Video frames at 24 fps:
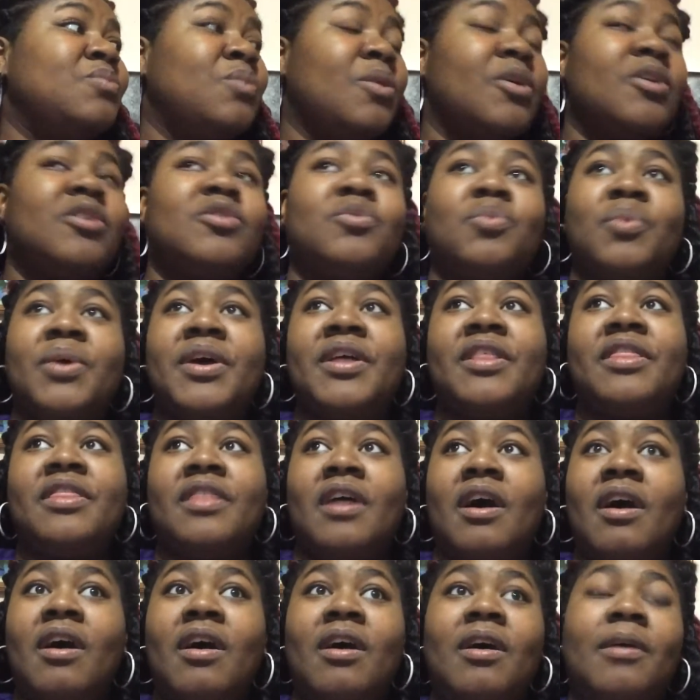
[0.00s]
worked with,
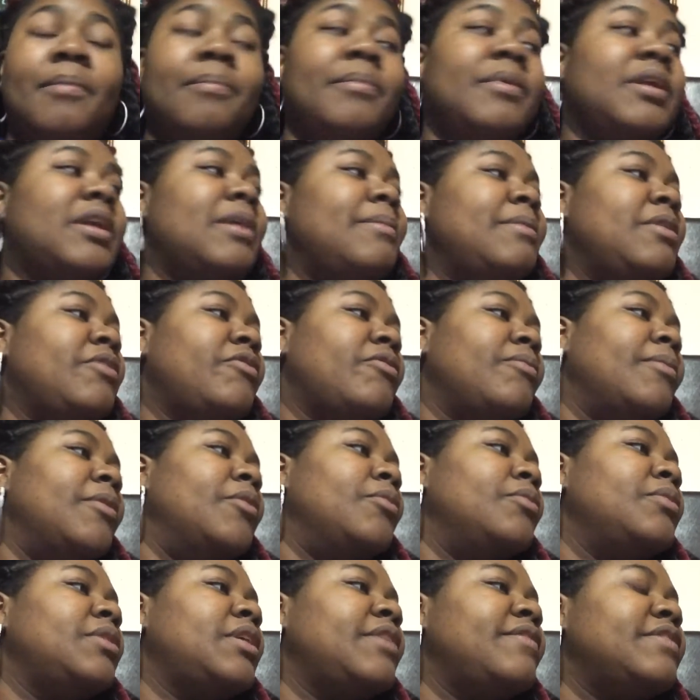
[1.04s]
give me the
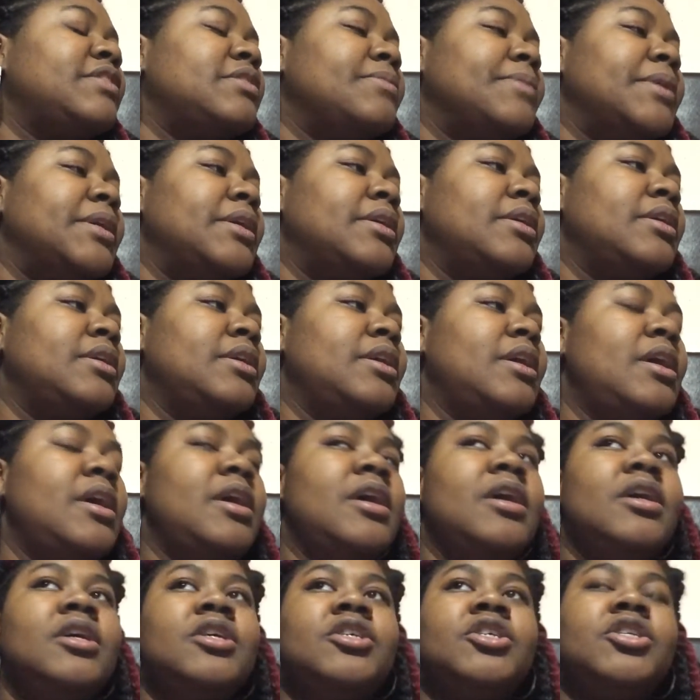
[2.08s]
remote. Give it to me.
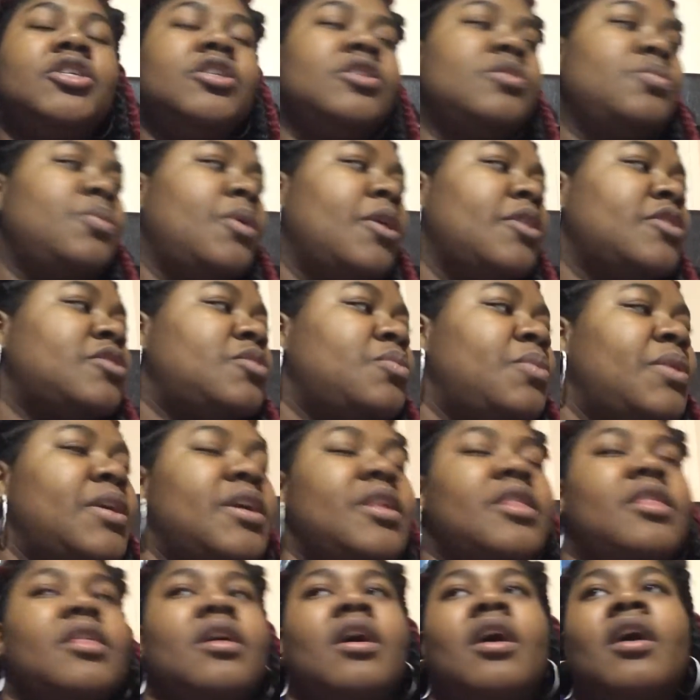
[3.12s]
She's worked with,